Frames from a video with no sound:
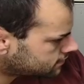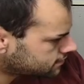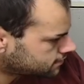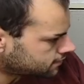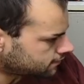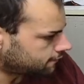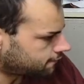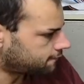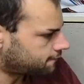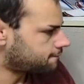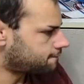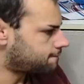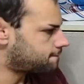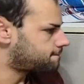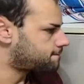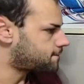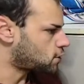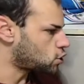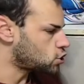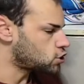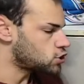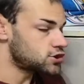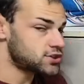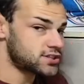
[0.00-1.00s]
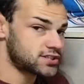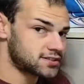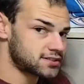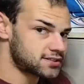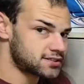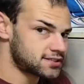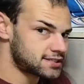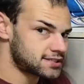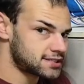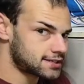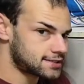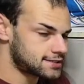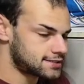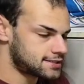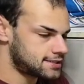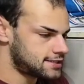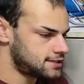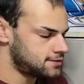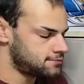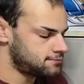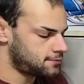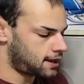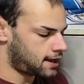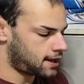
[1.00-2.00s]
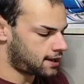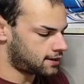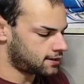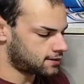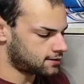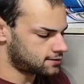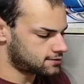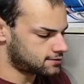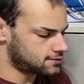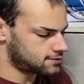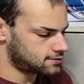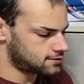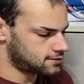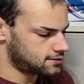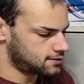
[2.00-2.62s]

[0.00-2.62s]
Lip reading: the first 16 bags?